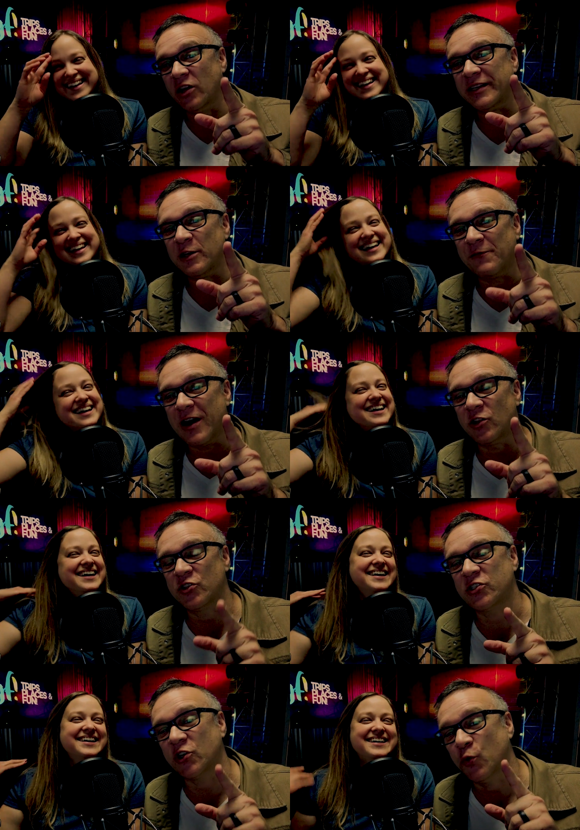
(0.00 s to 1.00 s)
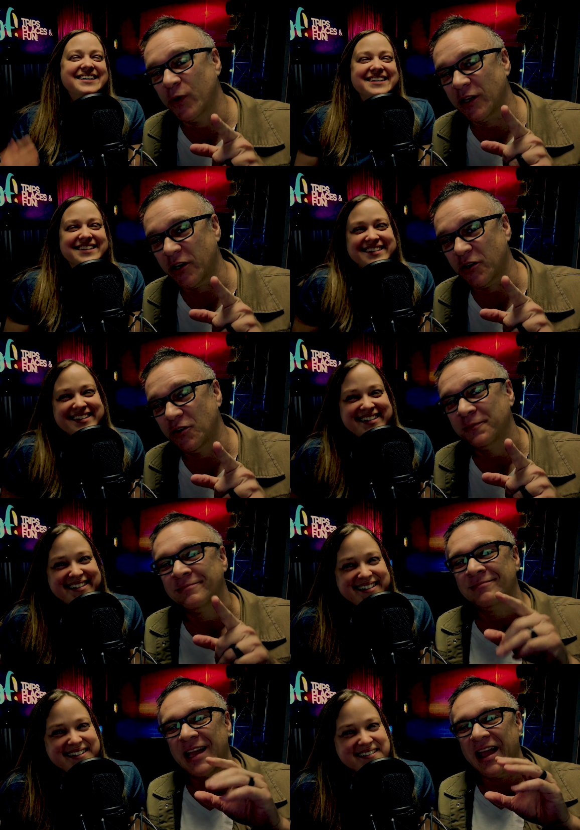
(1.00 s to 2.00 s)
Speaker 1: y'all need to follow Sir Willow
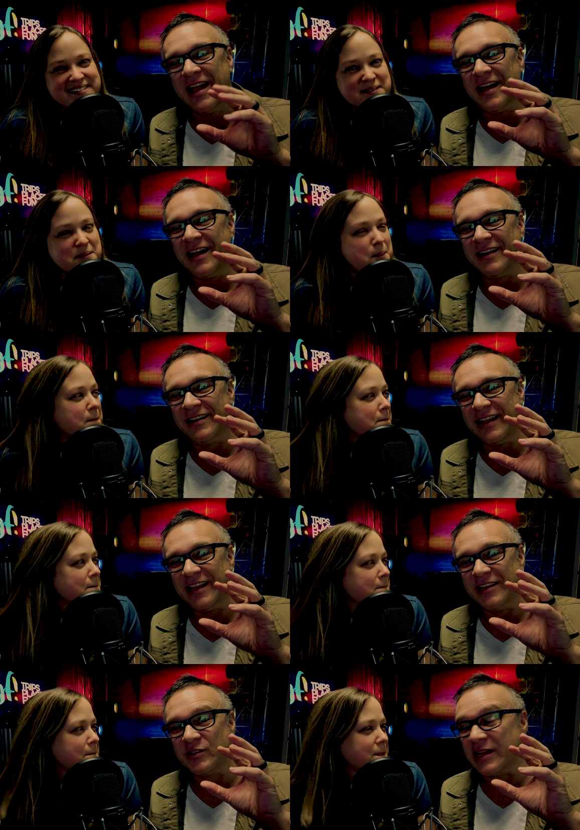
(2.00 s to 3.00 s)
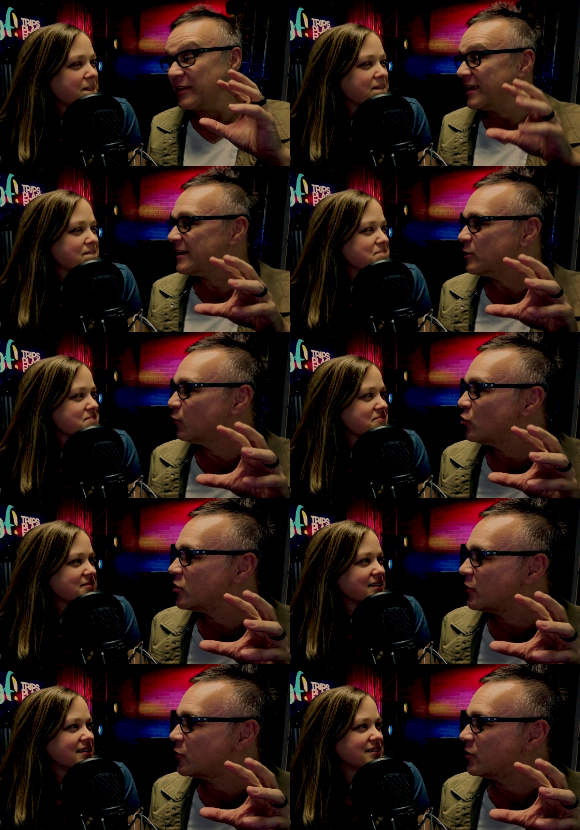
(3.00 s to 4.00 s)
and he's I think he's
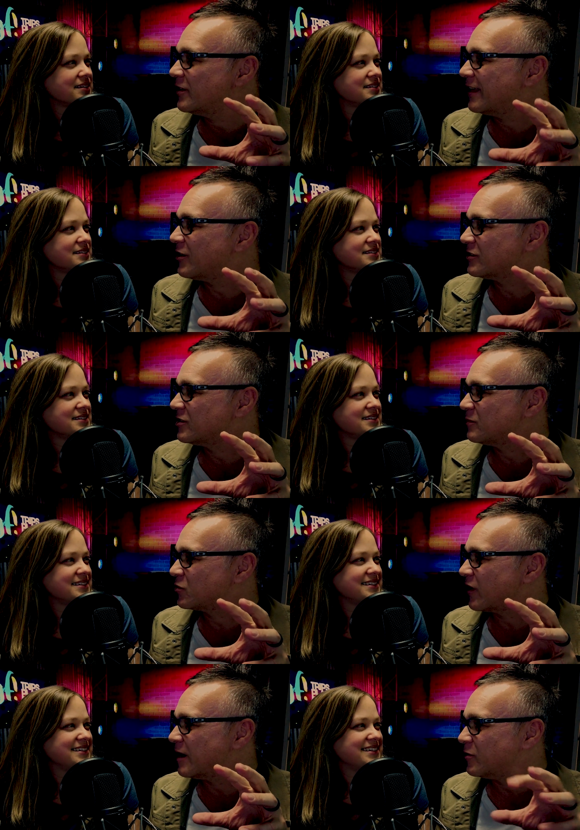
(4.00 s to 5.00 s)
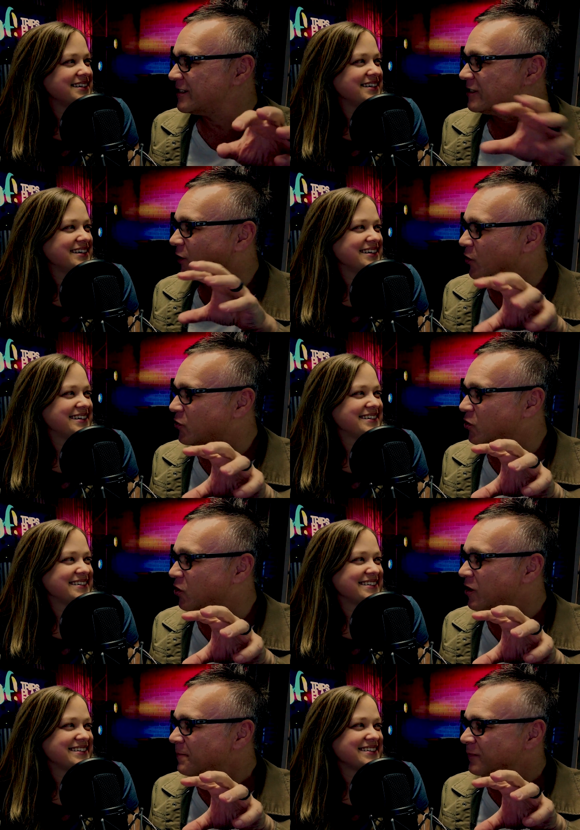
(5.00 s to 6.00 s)
approaching 30,000 subscribers. He's
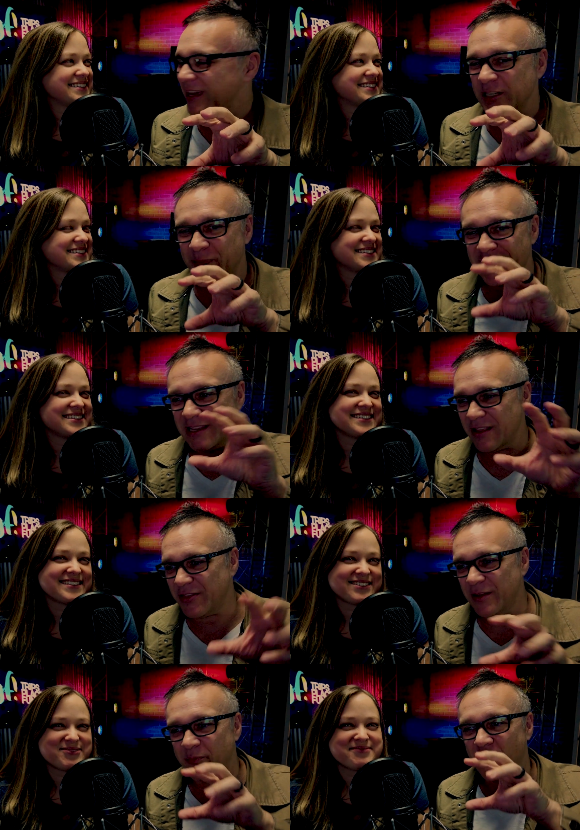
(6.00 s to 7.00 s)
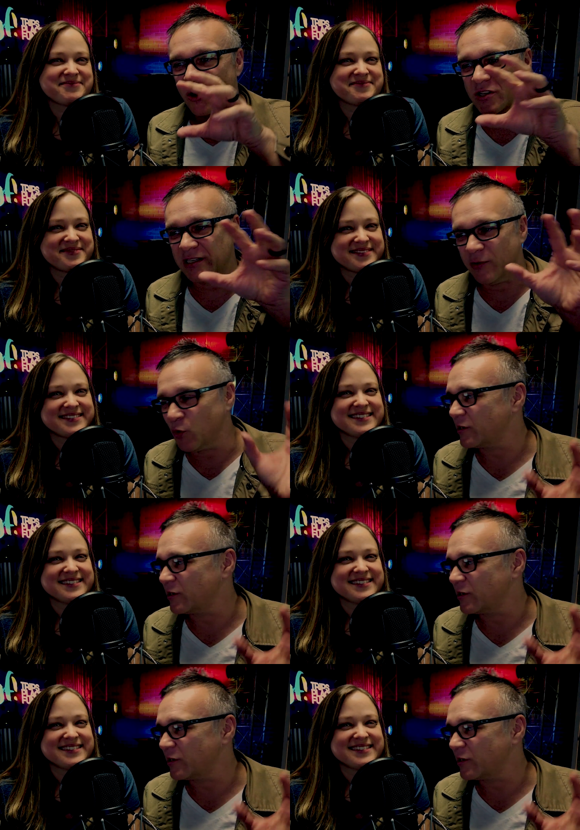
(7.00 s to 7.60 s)
local and he's big into theme parks and he